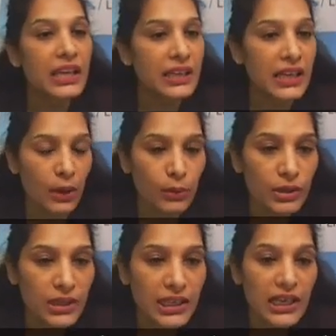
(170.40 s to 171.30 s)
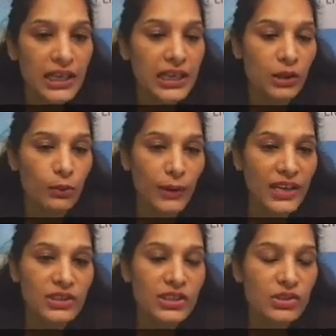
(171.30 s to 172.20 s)
Now, the
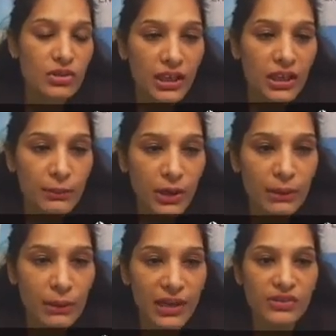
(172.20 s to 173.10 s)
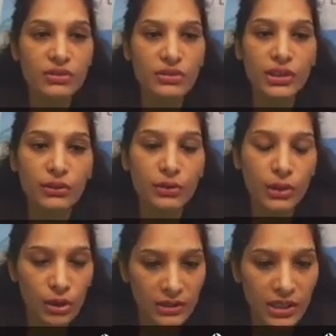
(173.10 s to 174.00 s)
question is talking about the
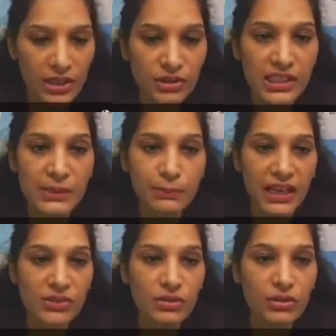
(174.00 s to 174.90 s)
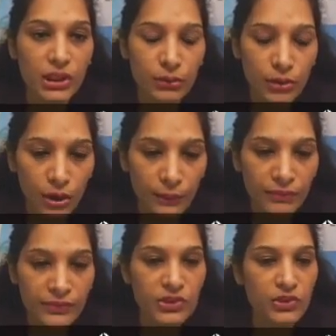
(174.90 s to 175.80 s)
plastoquinone. So, this plastoquinone
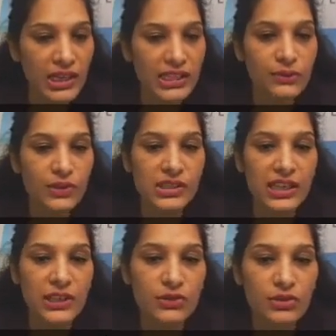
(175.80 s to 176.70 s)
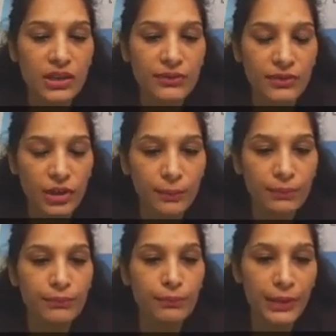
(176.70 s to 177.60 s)
transfers the electron from
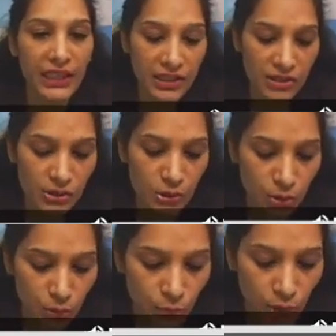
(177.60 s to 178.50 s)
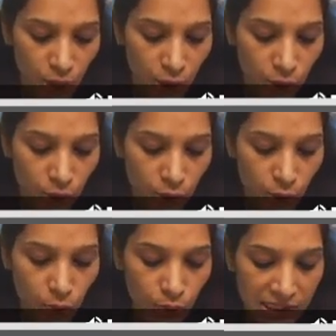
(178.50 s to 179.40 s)
PS2
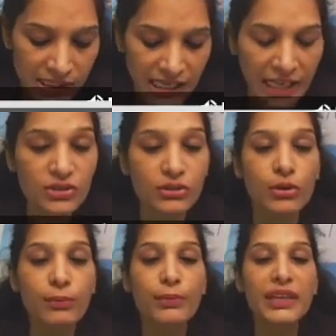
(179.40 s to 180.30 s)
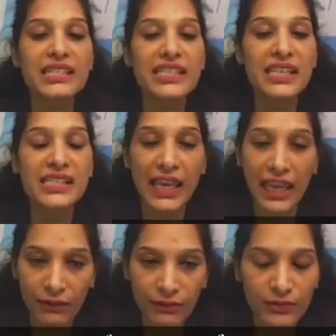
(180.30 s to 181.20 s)
to cytochrome
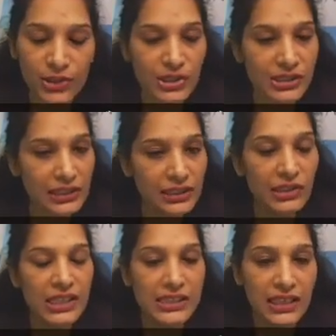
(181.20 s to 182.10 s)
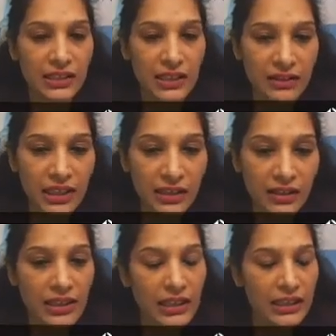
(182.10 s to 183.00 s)
B6F which is clearly seen in the
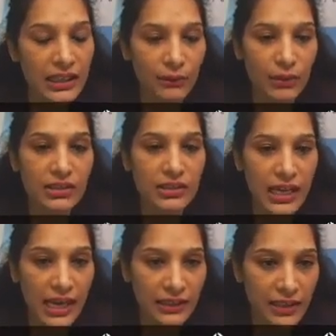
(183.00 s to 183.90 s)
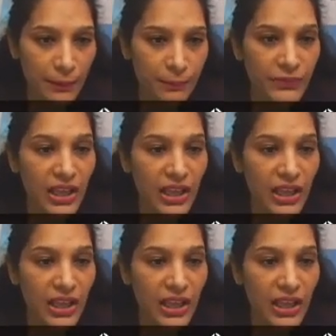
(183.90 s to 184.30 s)
given diagram.